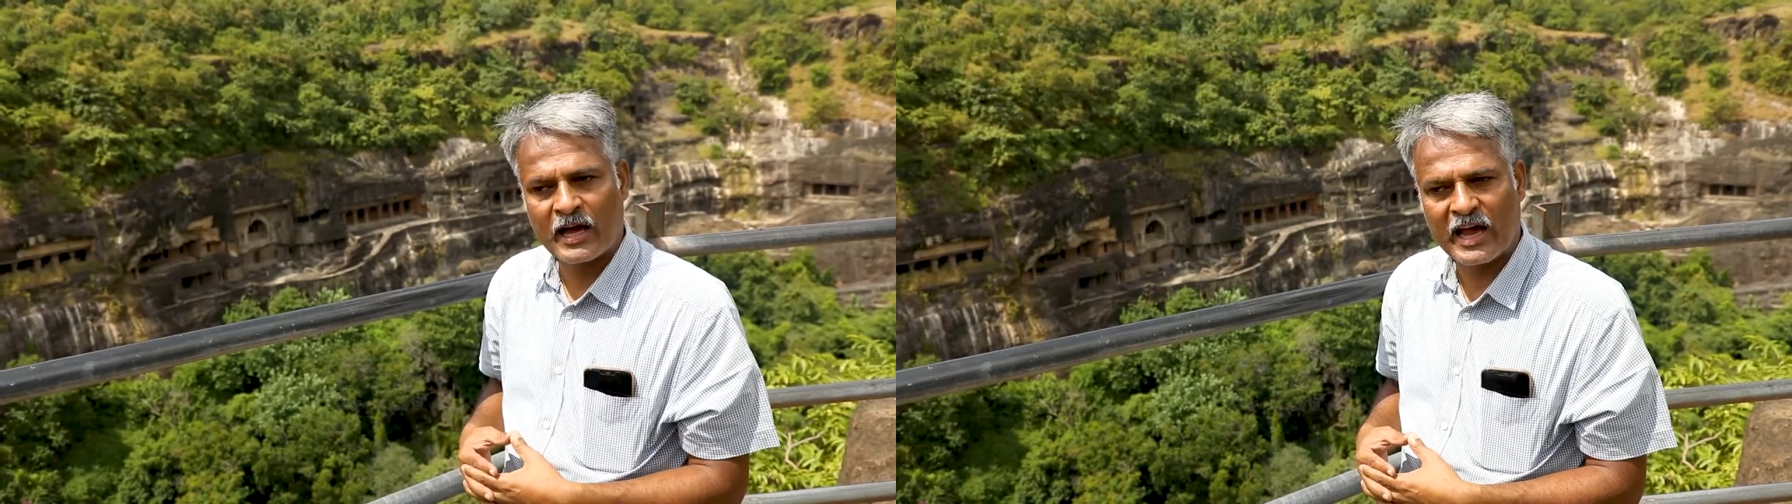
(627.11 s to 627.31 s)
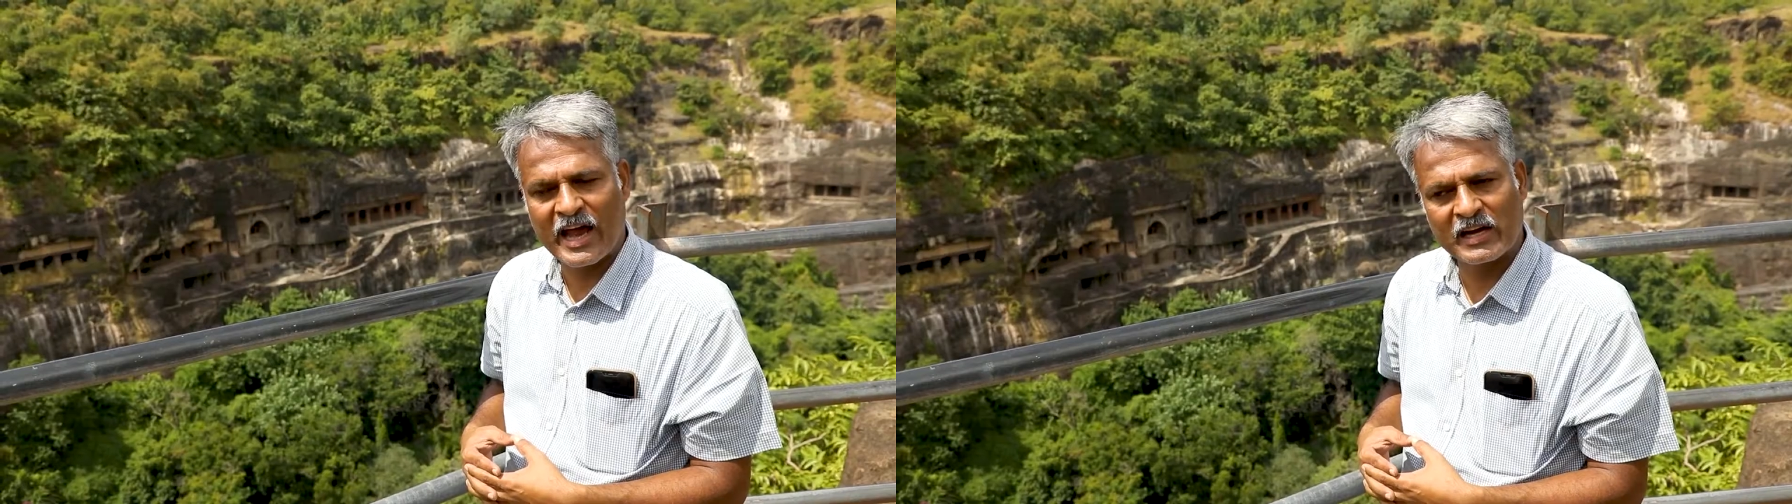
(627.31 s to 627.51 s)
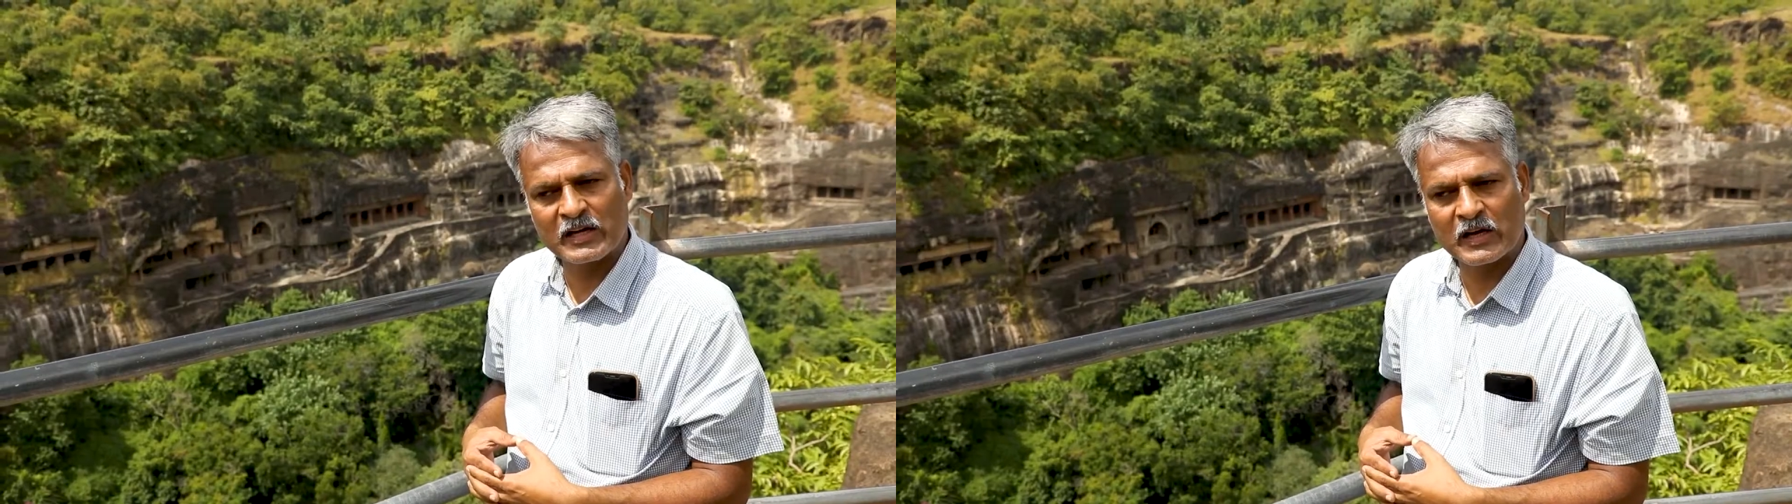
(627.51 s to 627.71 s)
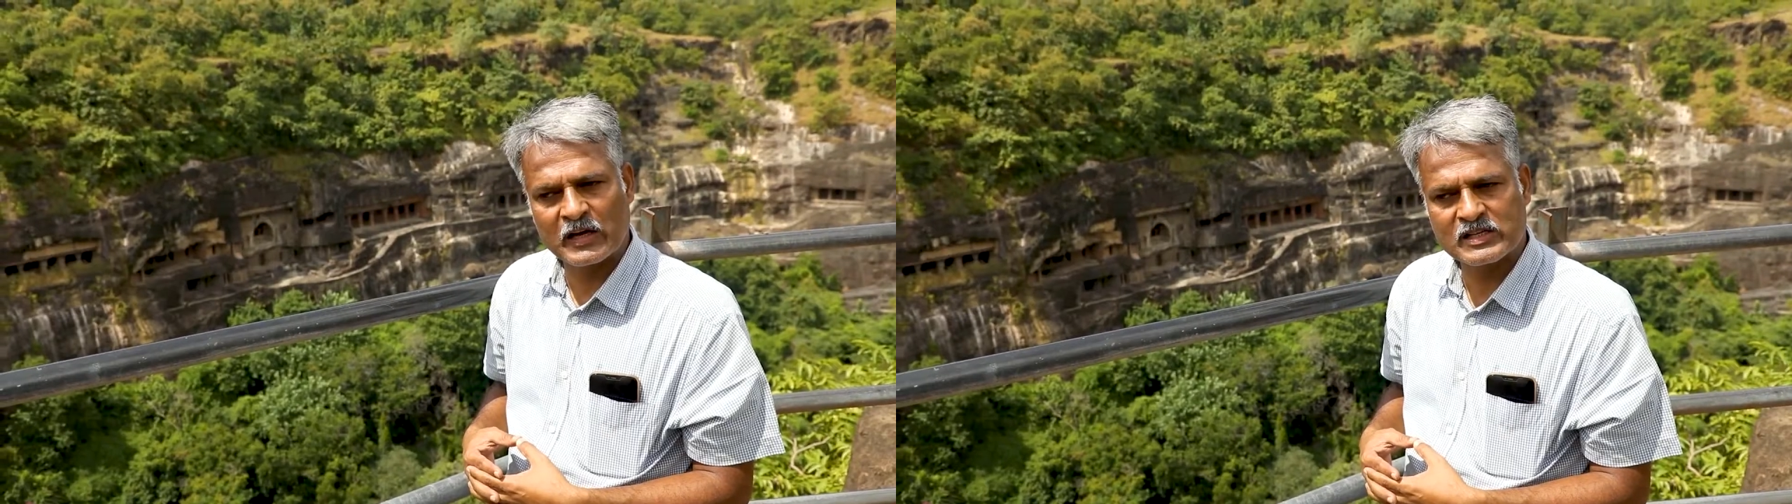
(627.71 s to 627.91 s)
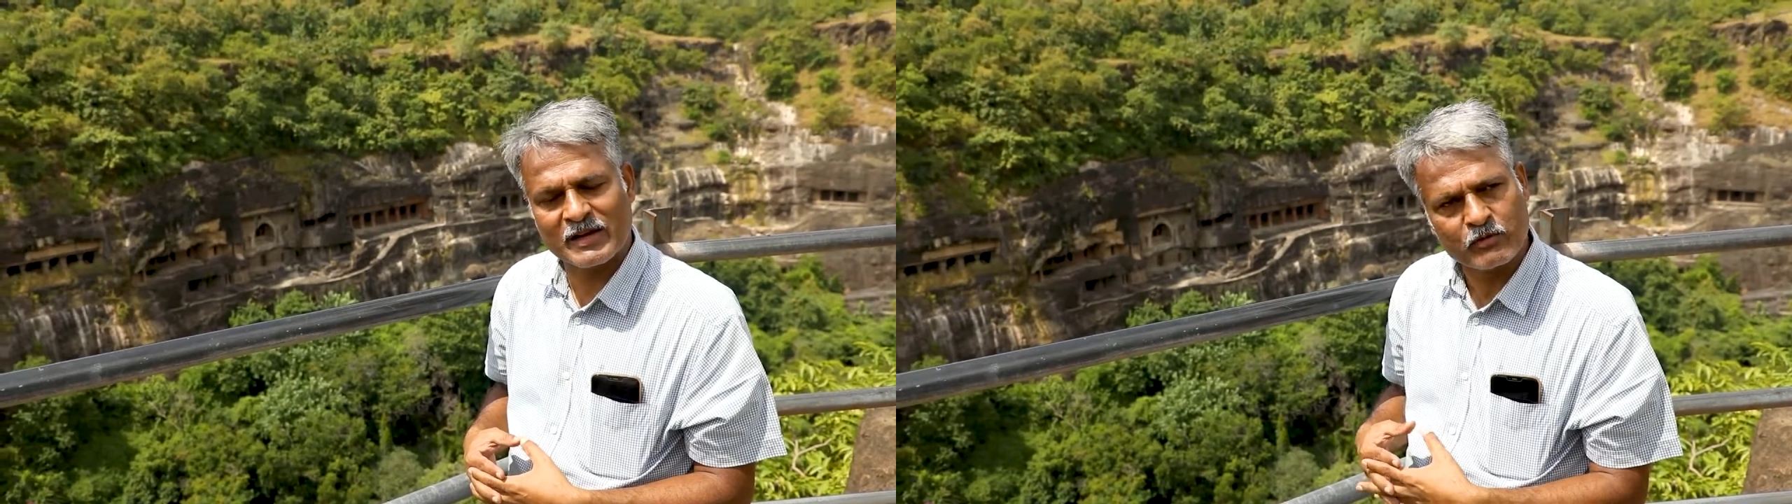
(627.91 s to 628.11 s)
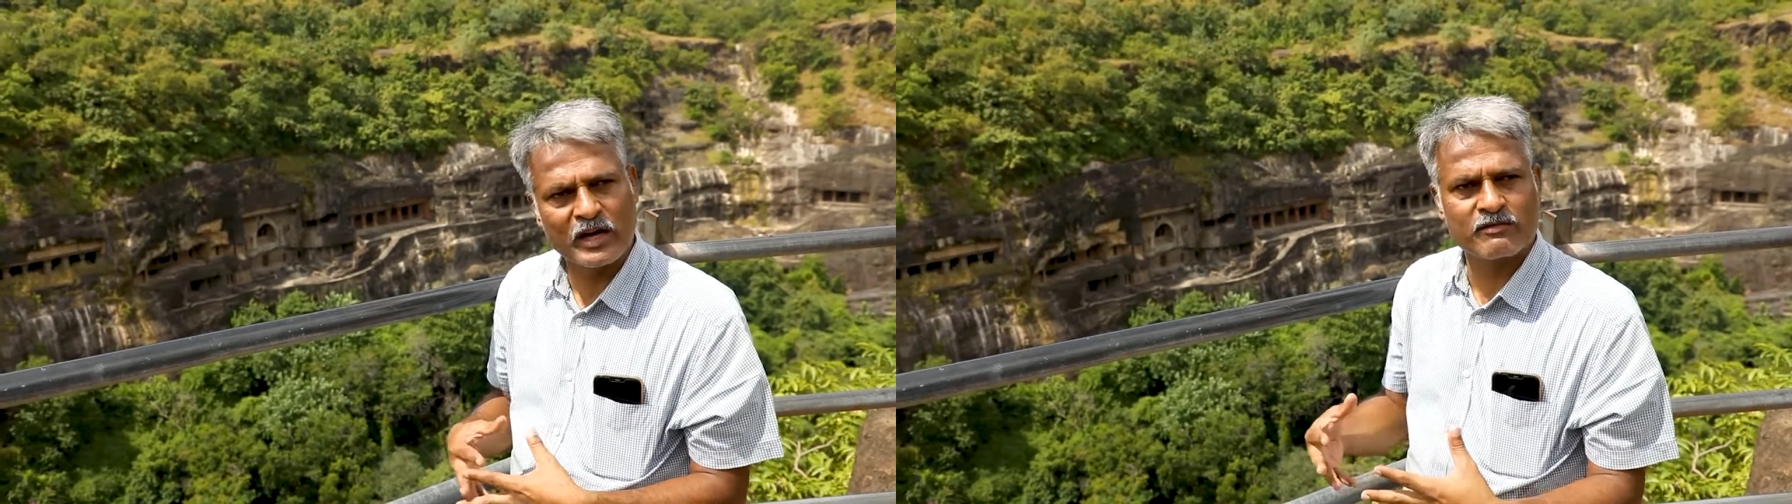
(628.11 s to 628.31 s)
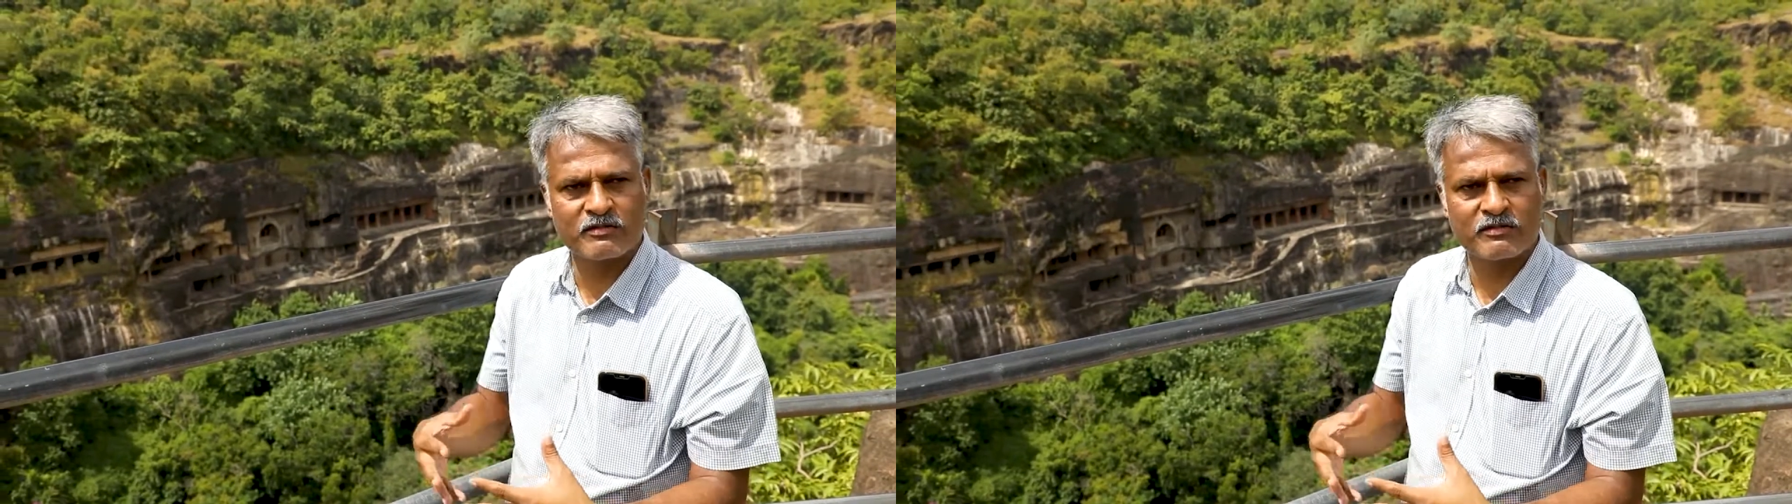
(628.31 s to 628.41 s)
had some kind of